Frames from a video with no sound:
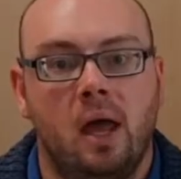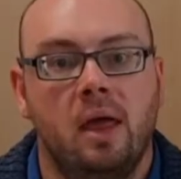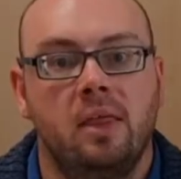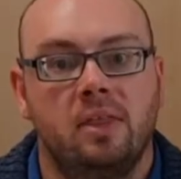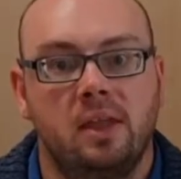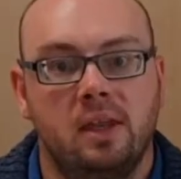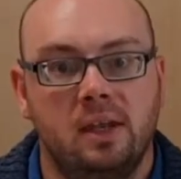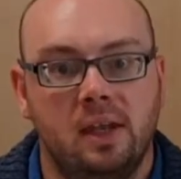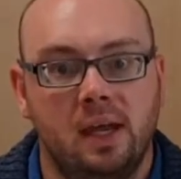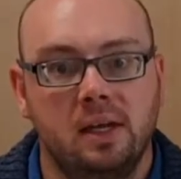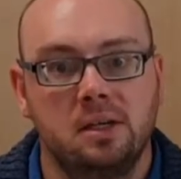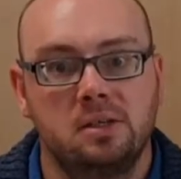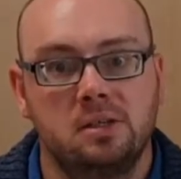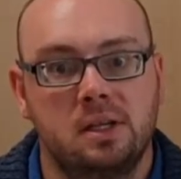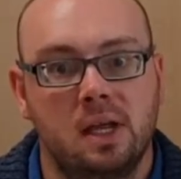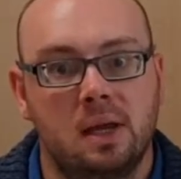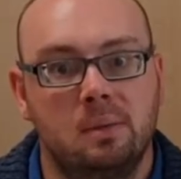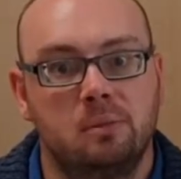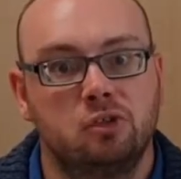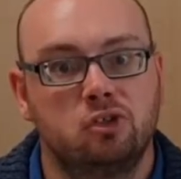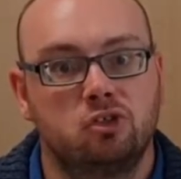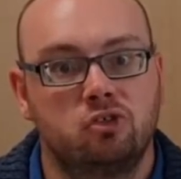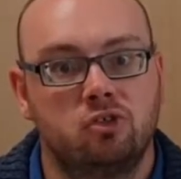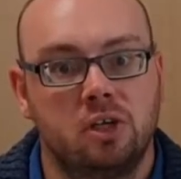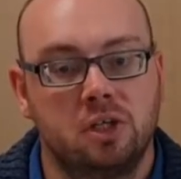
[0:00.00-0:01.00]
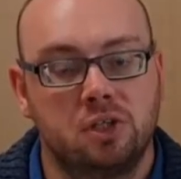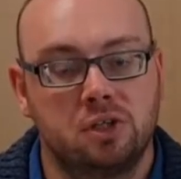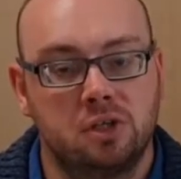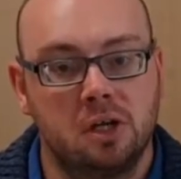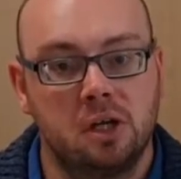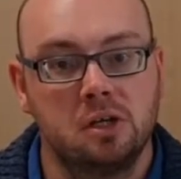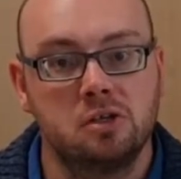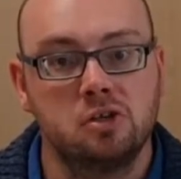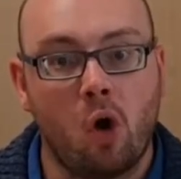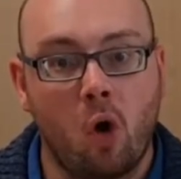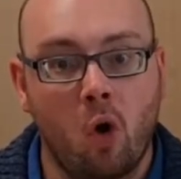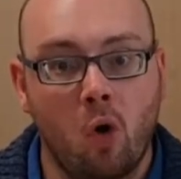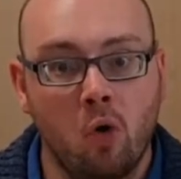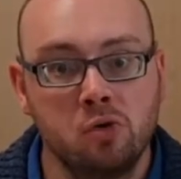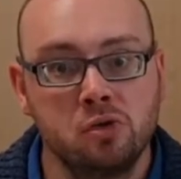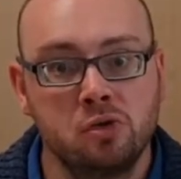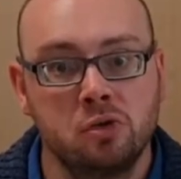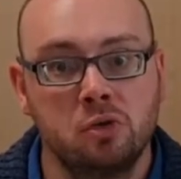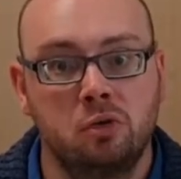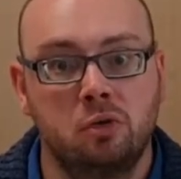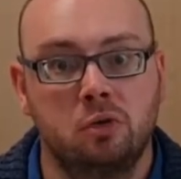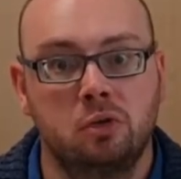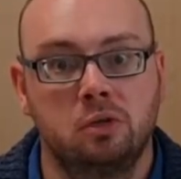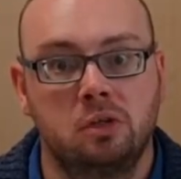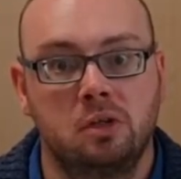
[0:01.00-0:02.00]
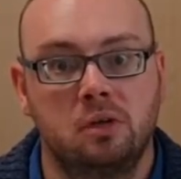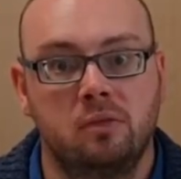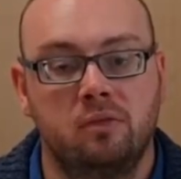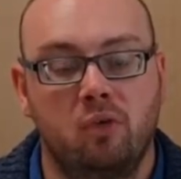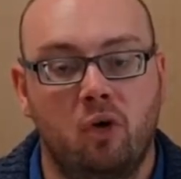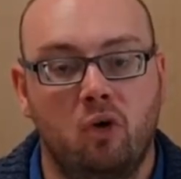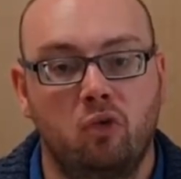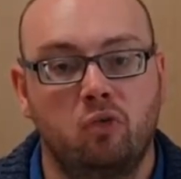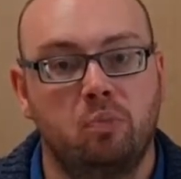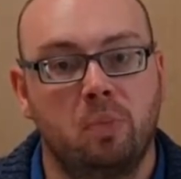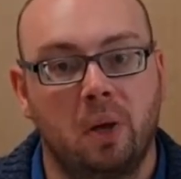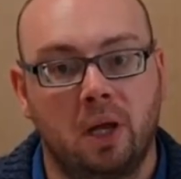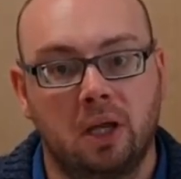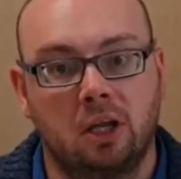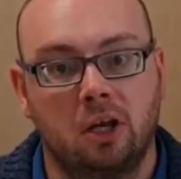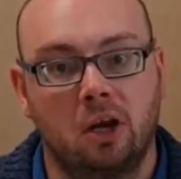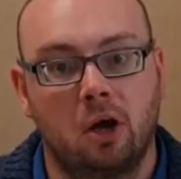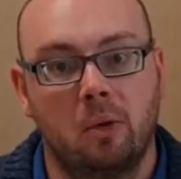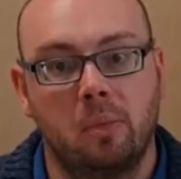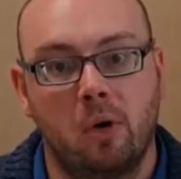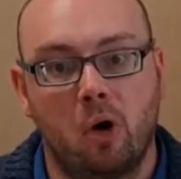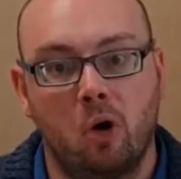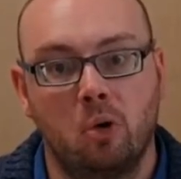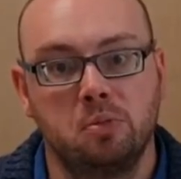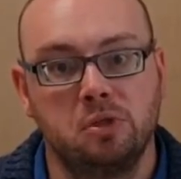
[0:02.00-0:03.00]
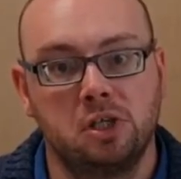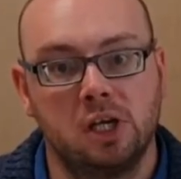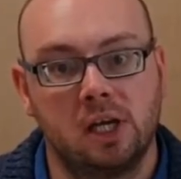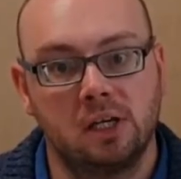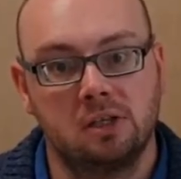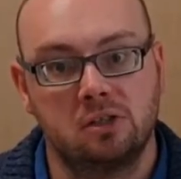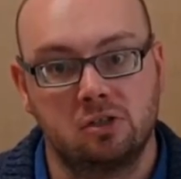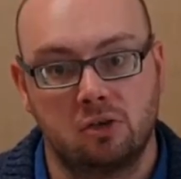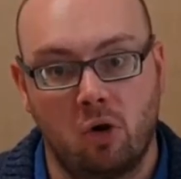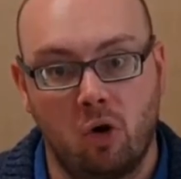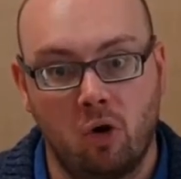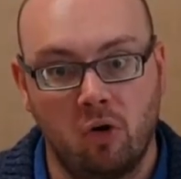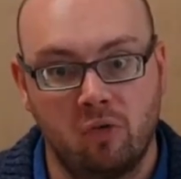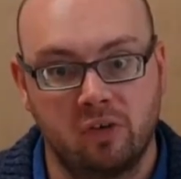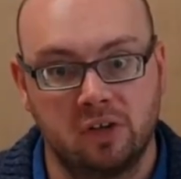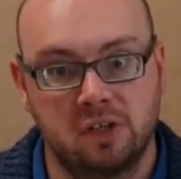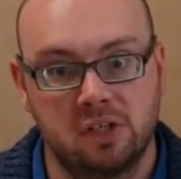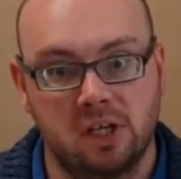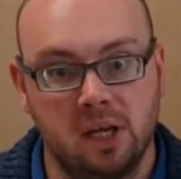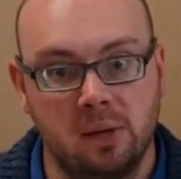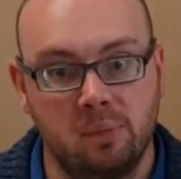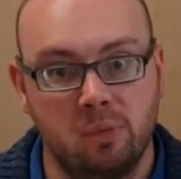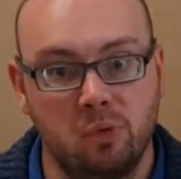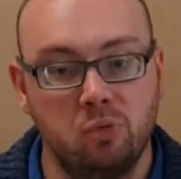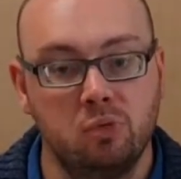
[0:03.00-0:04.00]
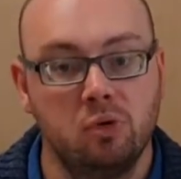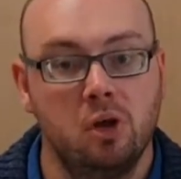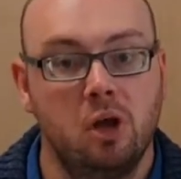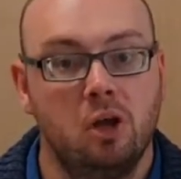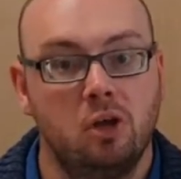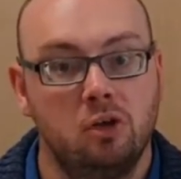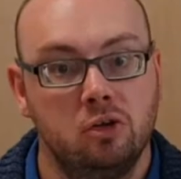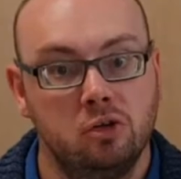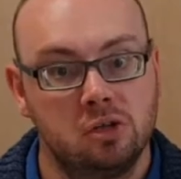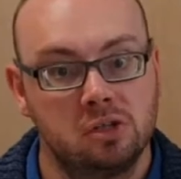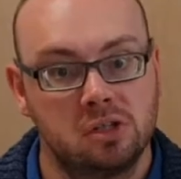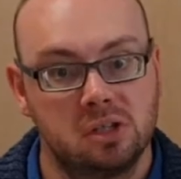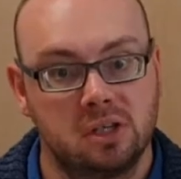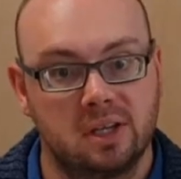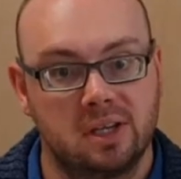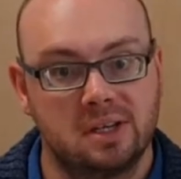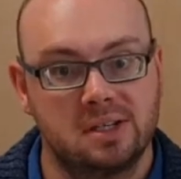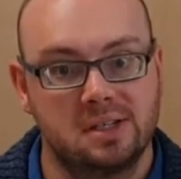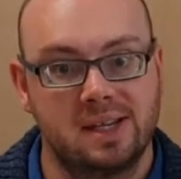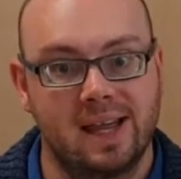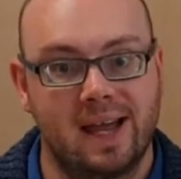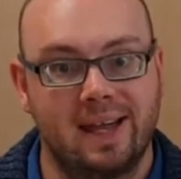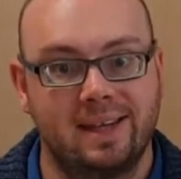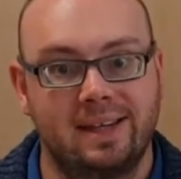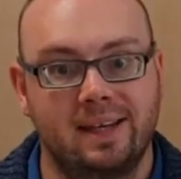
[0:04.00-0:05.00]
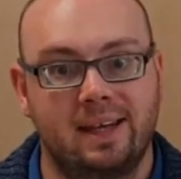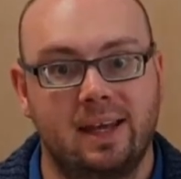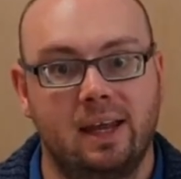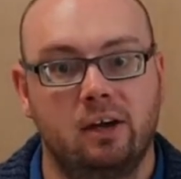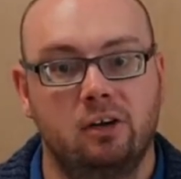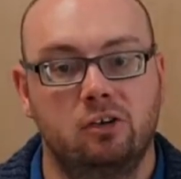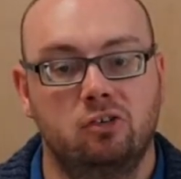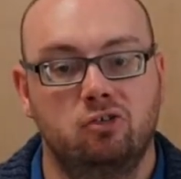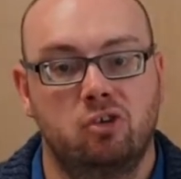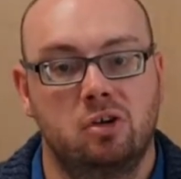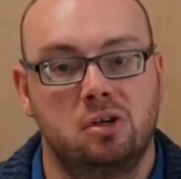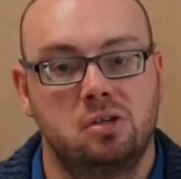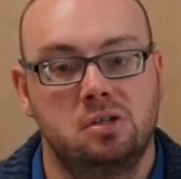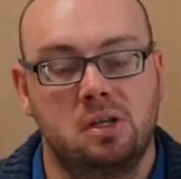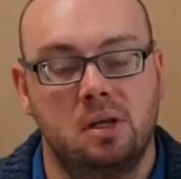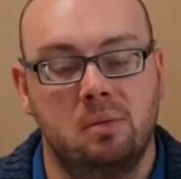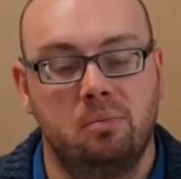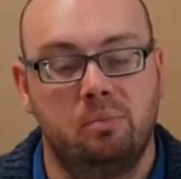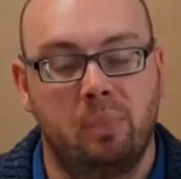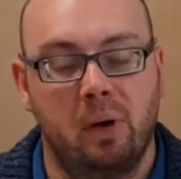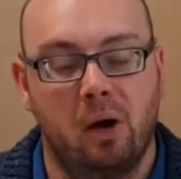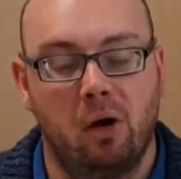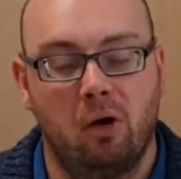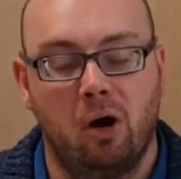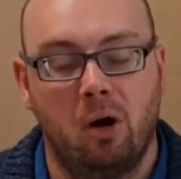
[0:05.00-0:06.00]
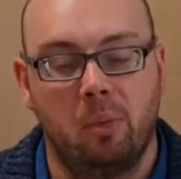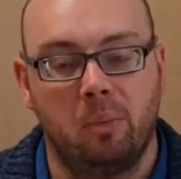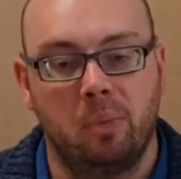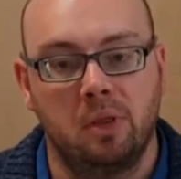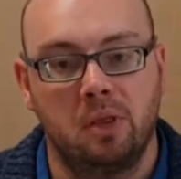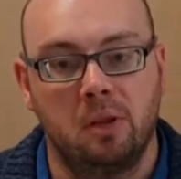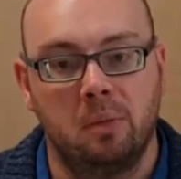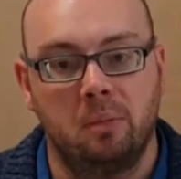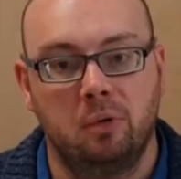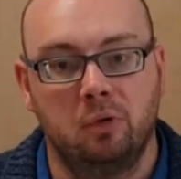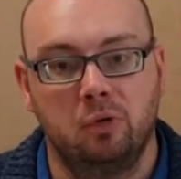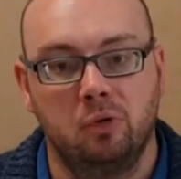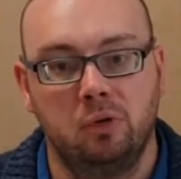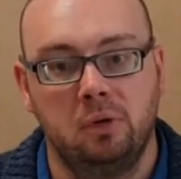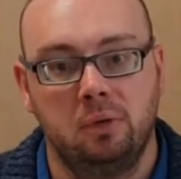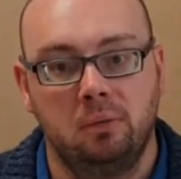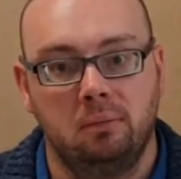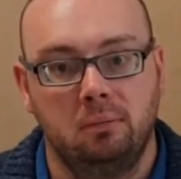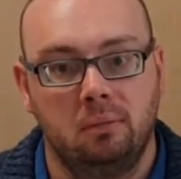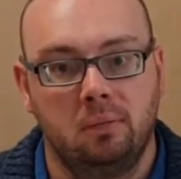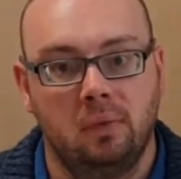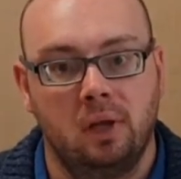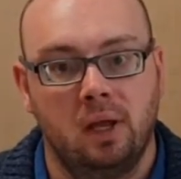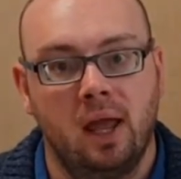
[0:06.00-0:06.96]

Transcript: The next demonstration is also going to involve picking up objects off a table using the static electricity built up in the balloon.